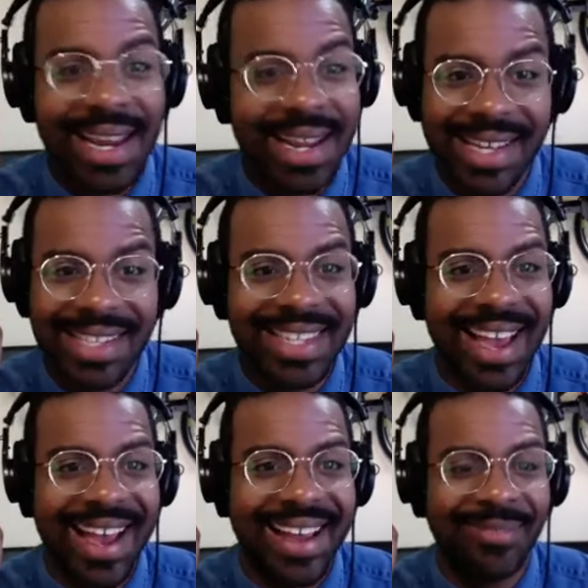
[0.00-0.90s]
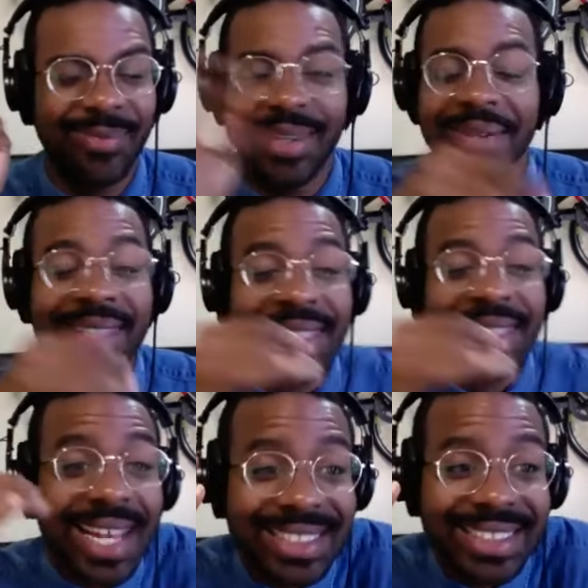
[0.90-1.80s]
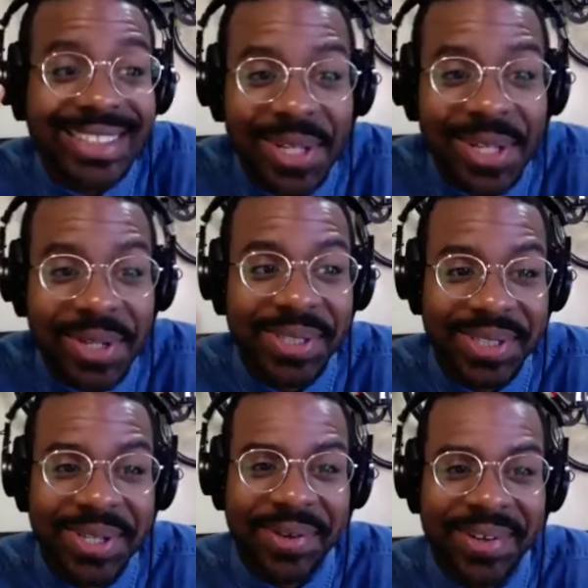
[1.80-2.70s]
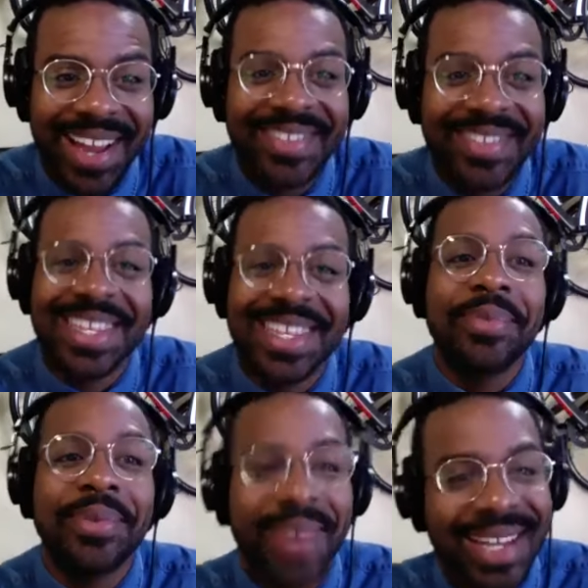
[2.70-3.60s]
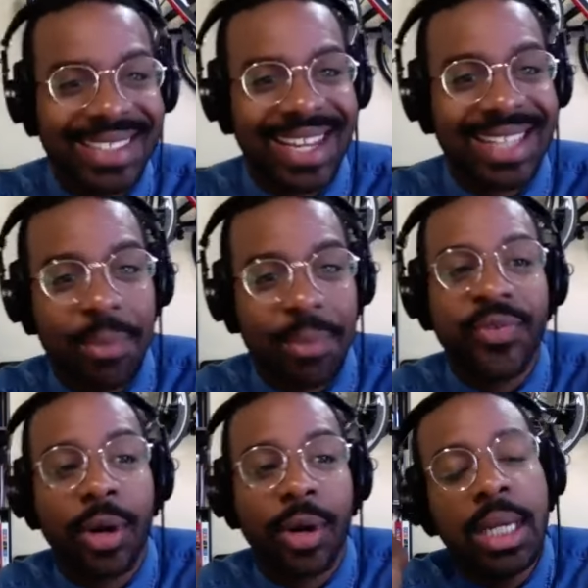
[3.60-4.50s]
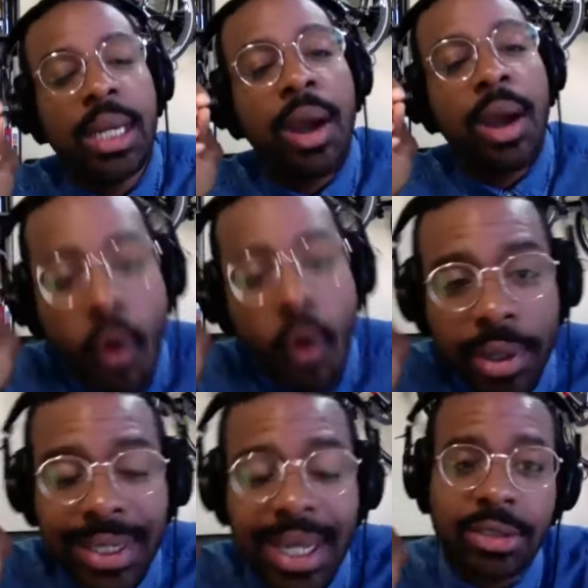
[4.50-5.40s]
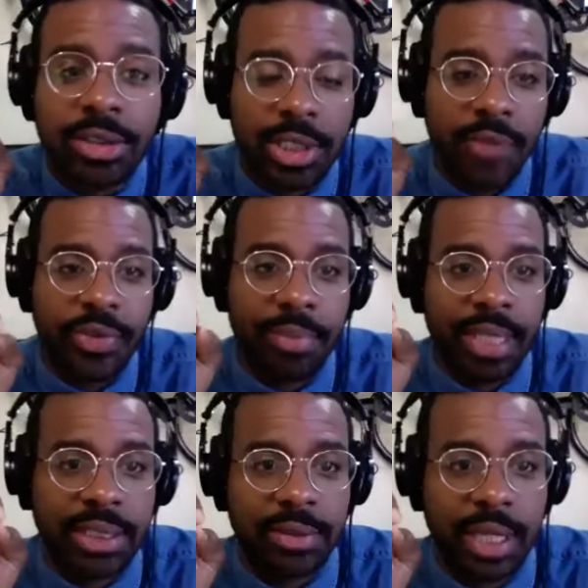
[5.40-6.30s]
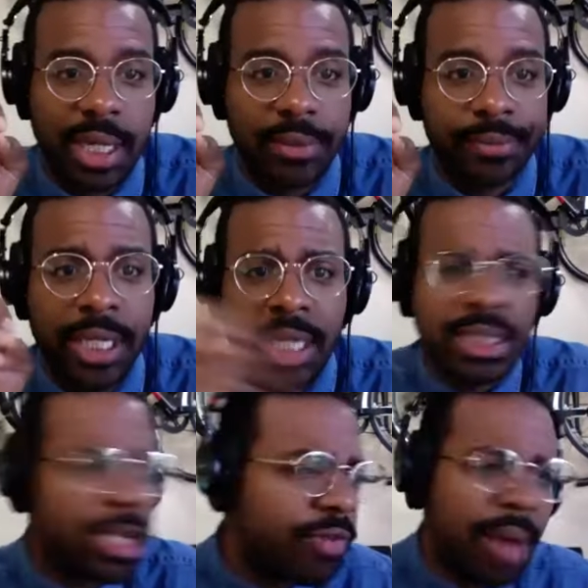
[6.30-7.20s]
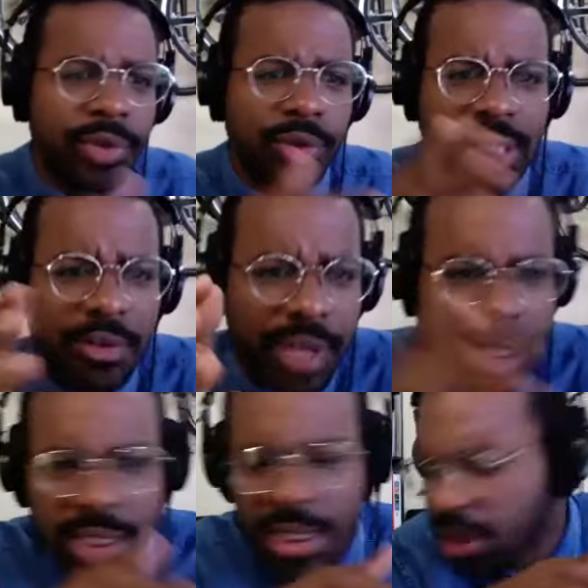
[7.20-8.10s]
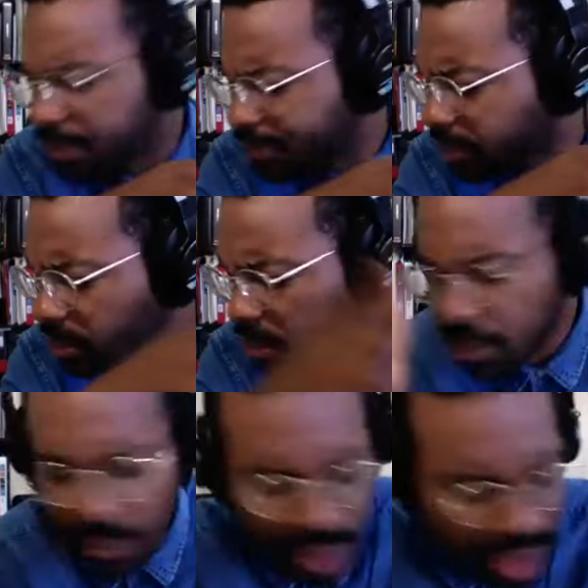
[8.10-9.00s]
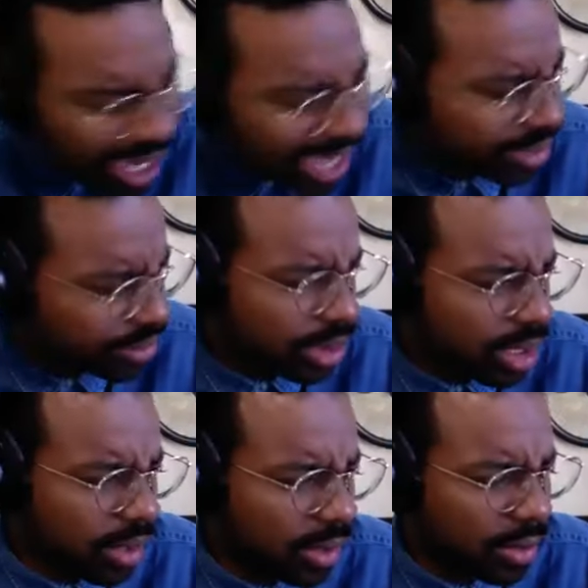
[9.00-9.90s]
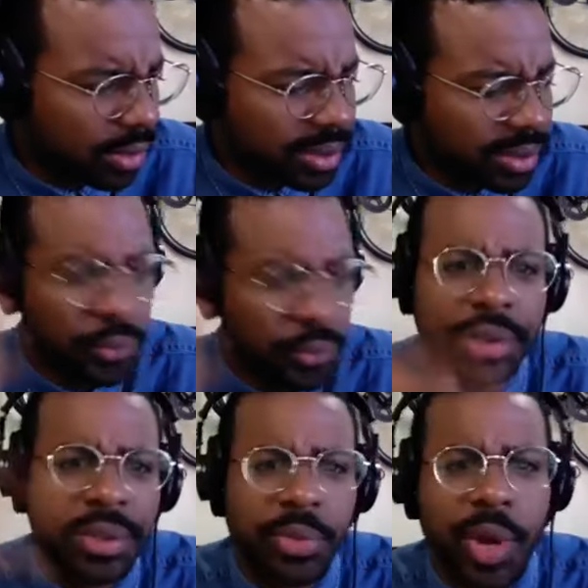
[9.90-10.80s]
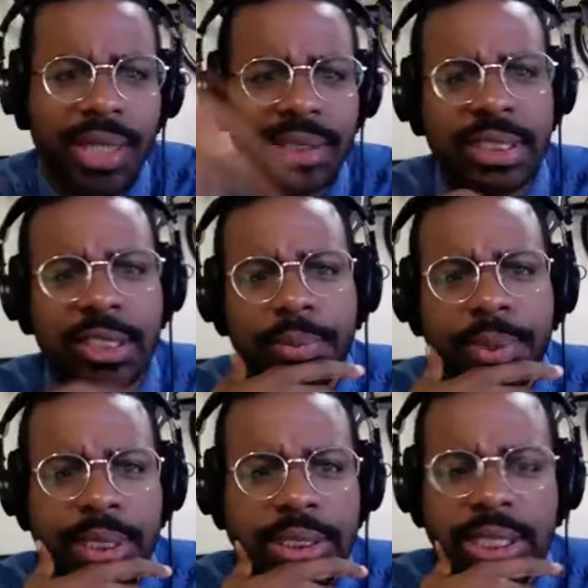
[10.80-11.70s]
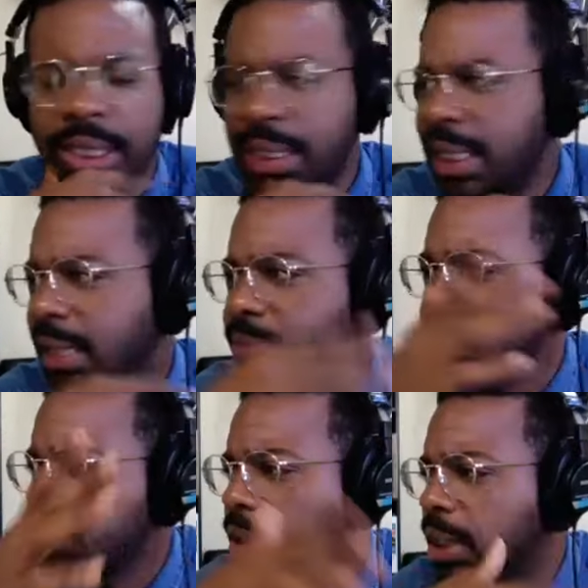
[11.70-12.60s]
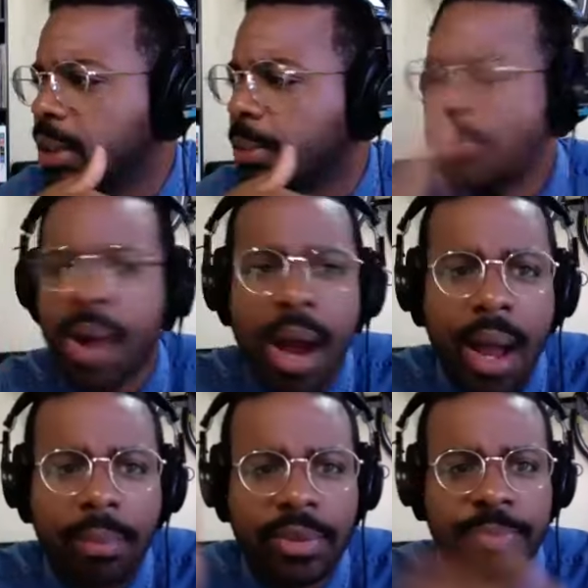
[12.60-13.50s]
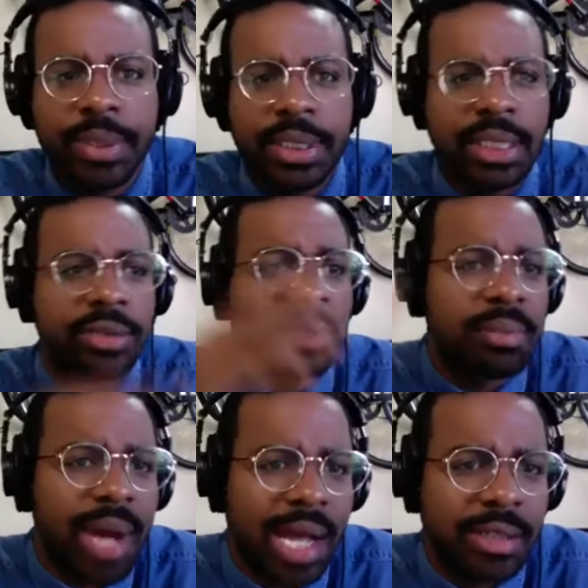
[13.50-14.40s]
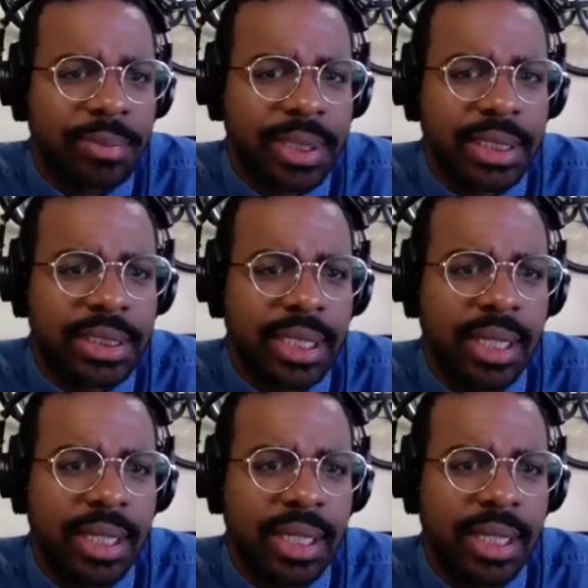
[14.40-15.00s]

any time because I just literally don't have the time to waste. Like I said before, organize yourself the best you can. So if I'm doing, say, for instance, I don't know, a William Grant Still piece, and then I'm doing a Brahms piece, I'm doing a Mahler piece